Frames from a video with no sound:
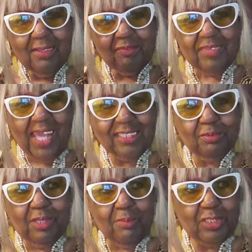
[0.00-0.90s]
That's
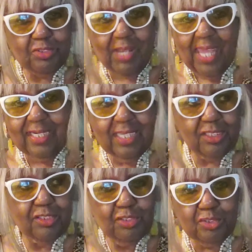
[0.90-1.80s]
what I've been trying to
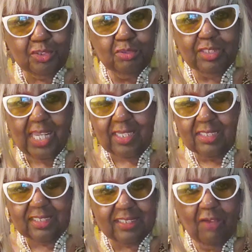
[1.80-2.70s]
get you to do. Take
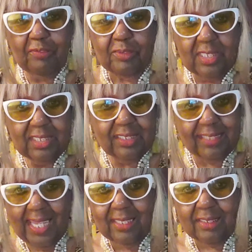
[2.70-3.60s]
yourself on a
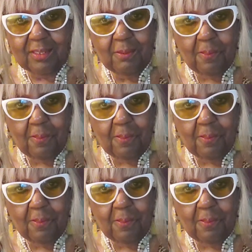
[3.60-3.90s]
date.